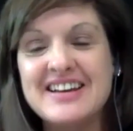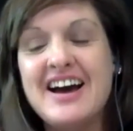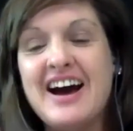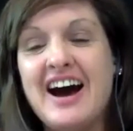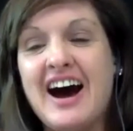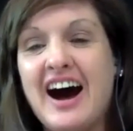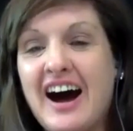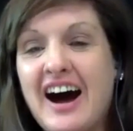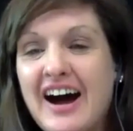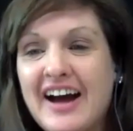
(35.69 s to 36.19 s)

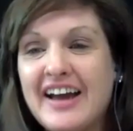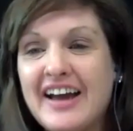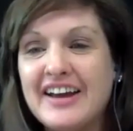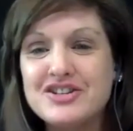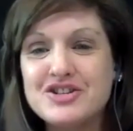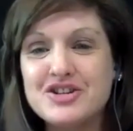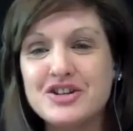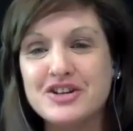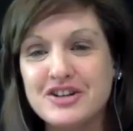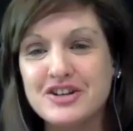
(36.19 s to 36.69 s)
I
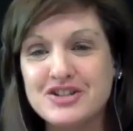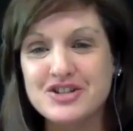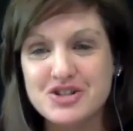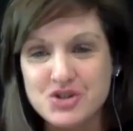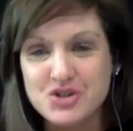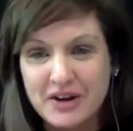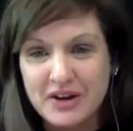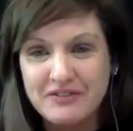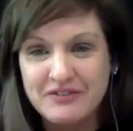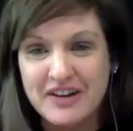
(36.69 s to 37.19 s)
turn to
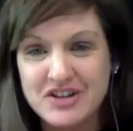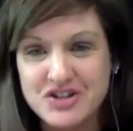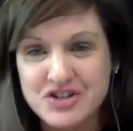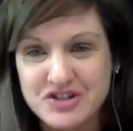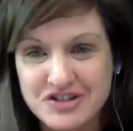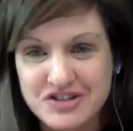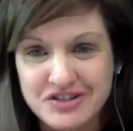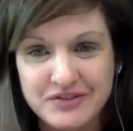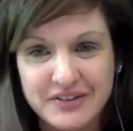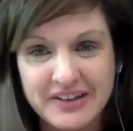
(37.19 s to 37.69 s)
joint ventures
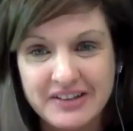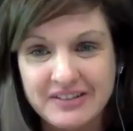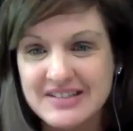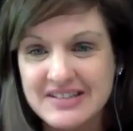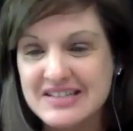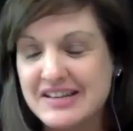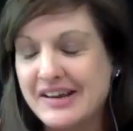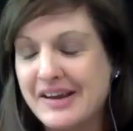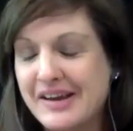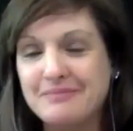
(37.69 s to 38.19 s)
in real
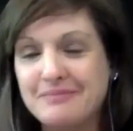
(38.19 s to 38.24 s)
estate,